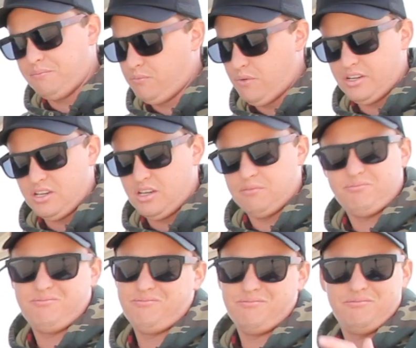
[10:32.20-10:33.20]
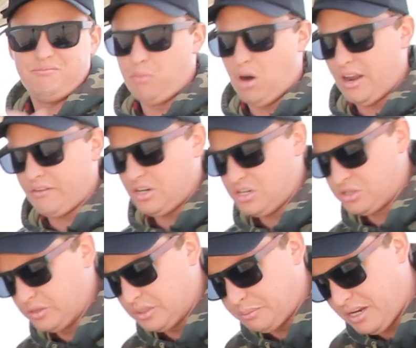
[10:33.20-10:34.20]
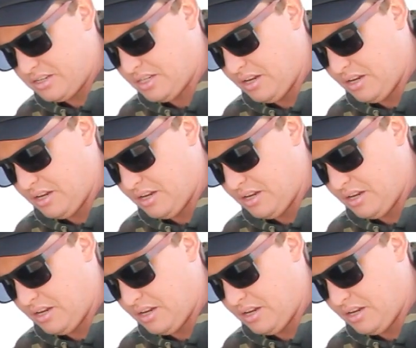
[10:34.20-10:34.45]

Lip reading: when you might have an issue at the beach or